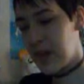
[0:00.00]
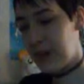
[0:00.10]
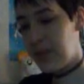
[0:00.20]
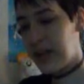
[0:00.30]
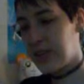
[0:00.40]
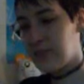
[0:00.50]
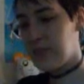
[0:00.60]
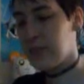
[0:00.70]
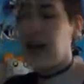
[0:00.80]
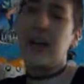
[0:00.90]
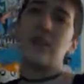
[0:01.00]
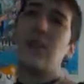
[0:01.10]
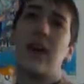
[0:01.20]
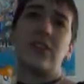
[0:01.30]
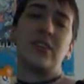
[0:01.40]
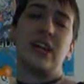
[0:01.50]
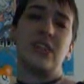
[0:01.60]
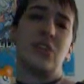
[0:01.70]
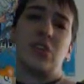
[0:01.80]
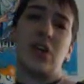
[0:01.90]
I'm like, eh, whatever,
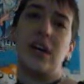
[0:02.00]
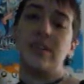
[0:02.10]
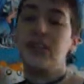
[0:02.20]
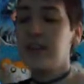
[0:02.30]
it's still good.